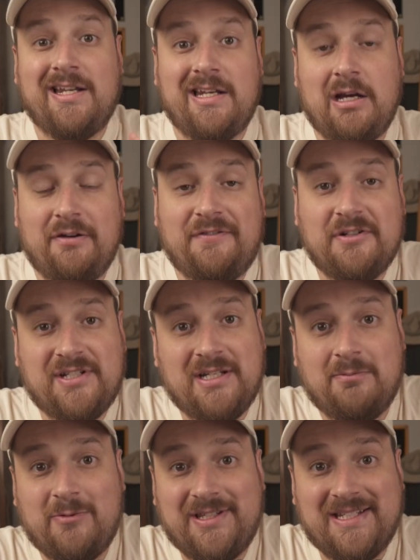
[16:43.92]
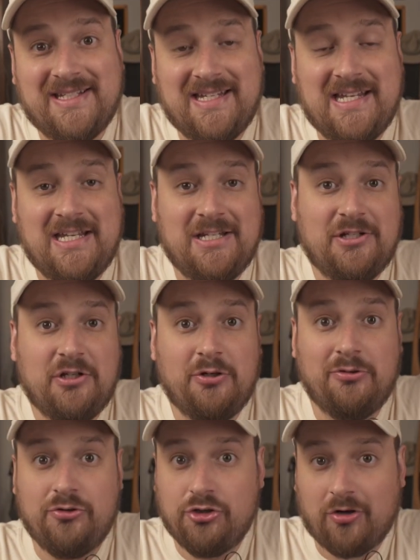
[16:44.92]
Now, if you're someone that's
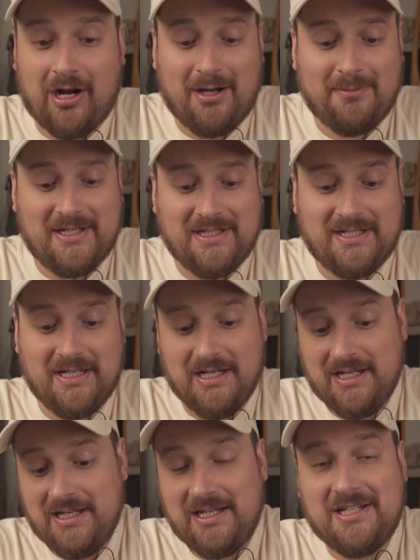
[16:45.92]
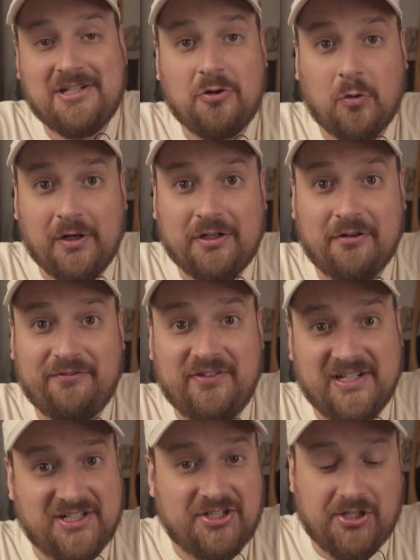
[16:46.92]
into dramas, historical
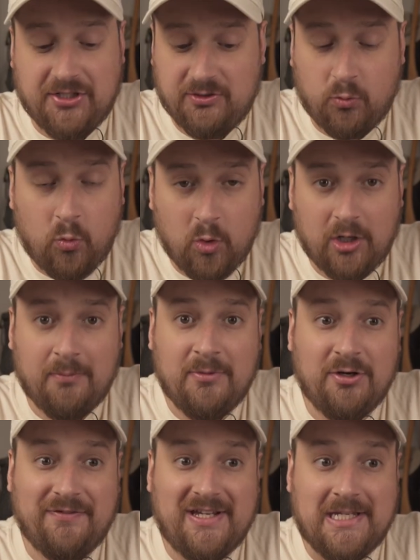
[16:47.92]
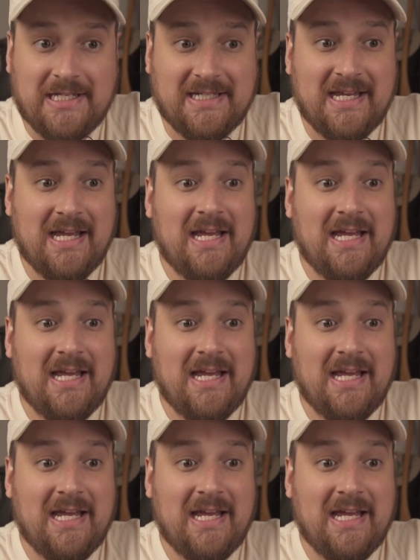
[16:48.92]
fictions, war movies,